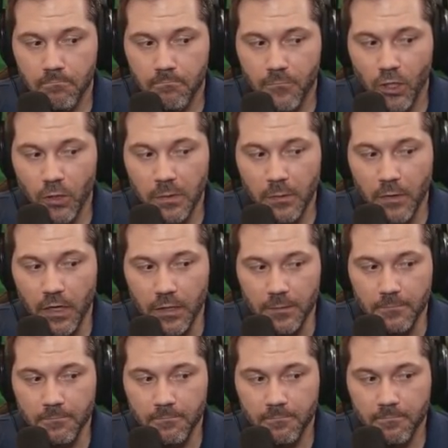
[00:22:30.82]
Could be wrong.
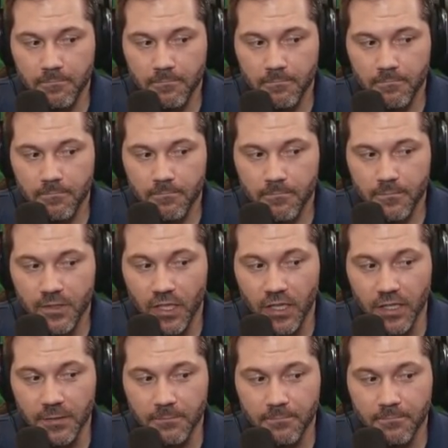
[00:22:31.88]
Sir?